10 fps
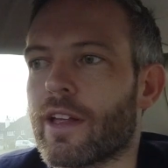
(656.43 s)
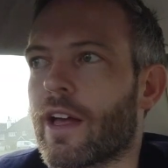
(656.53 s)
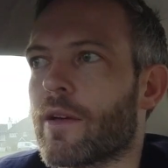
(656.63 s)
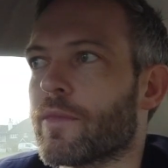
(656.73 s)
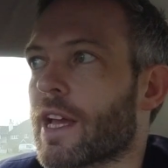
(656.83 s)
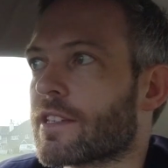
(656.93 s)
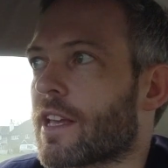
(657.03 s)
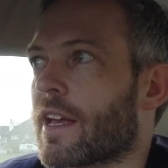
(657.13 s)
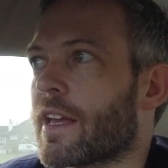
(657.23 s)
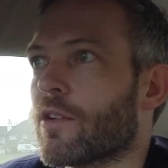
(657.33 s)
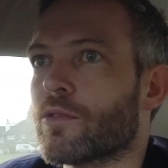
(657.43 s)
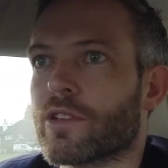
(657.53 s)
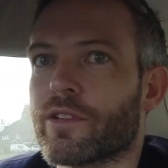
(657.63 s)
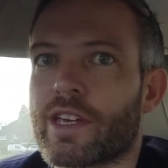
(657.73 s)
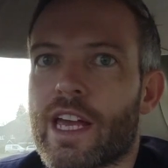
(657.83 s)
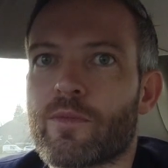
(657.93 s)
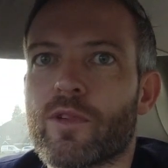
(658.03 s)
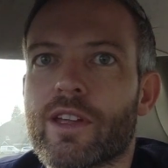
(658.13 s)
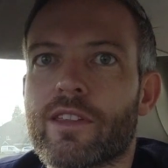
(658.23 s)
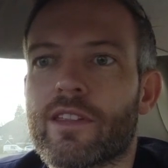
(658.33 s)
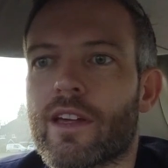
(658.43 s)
The XK8 also came with